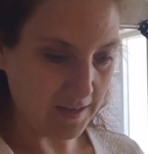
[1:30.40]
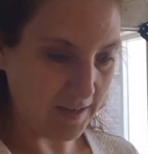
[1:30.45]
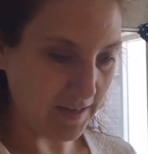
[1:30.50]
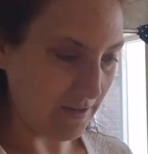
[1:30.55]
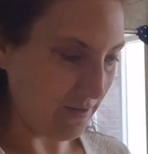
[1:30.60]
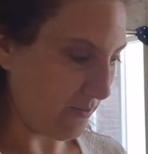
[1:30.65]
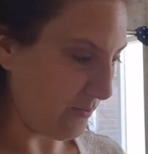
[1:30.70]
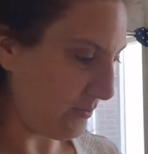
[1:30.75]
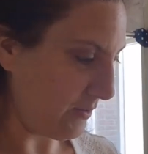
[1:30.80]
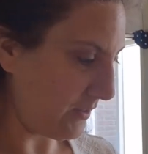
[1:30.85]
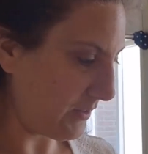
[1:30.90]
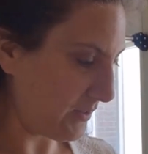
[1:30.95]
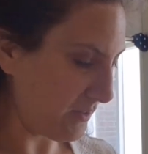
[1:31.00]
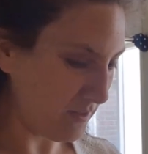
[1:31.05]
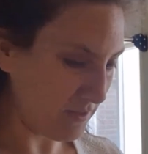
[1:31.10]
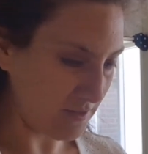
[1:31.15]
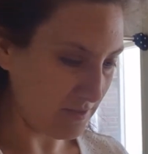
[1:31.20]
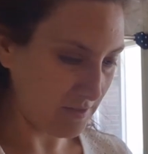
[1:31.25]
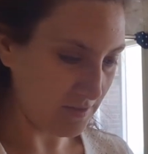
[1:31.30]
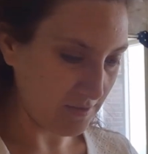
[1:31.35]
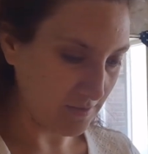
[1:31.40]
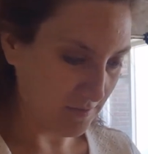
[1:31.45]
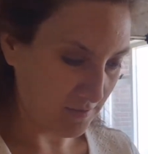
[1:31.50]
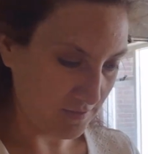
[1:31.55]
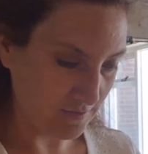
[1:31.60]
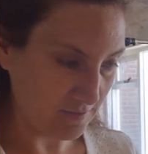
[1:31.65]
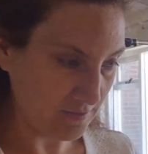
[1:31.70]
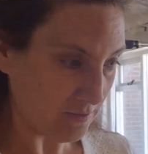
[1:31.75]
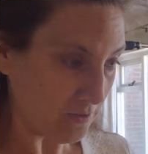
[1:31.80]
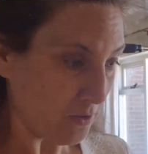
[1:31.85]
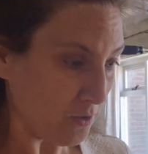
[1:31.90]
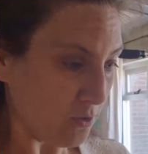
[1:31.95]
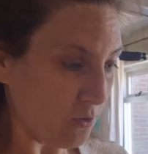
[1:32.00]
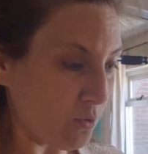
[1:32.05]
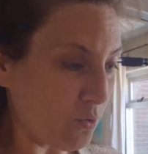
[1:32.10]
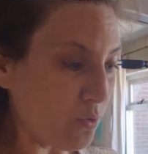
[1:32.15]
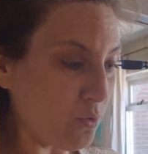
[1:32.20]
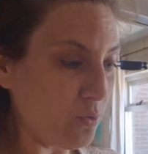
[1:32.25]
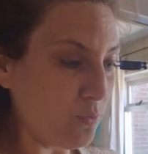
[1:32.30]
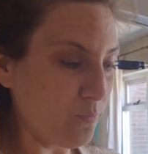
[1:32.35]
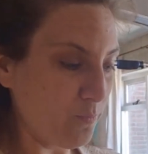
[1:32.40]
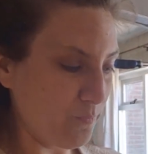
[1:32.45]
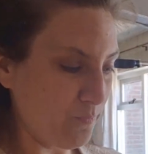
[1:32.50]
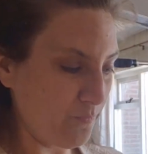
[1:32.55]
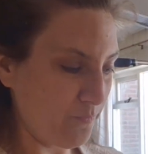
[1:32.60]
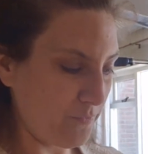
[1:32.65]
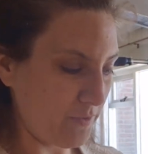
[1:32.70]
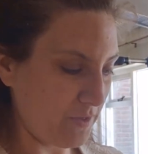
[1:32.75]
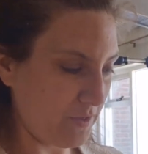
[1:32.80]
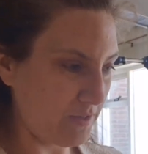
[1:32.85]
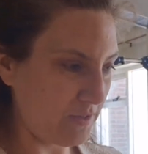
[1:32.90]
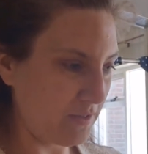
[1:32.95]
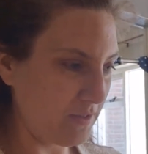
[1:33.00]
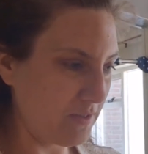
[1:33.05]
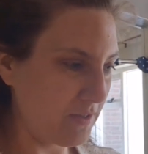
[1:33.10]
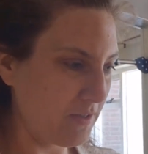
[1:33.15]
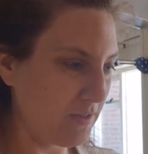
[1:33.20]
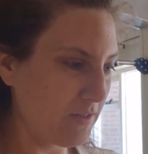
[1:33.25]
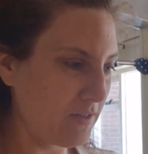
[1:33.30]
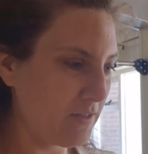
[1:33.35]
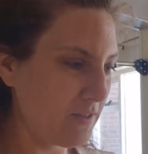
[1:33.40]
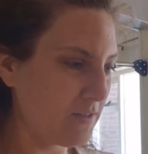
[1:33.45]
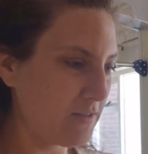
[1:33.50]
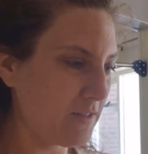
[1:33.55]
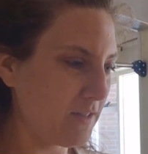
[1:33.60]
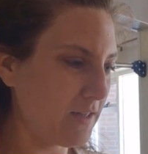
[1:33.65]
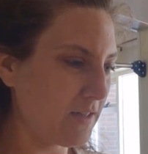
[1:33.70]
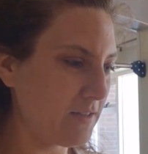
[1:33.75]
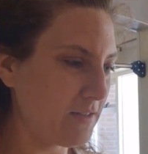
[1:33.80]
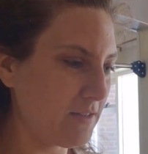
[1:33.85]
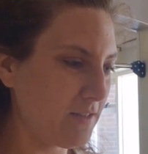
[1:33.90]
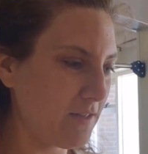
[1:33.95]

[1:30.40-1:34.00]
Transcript: I don't know, like this. Ooh, second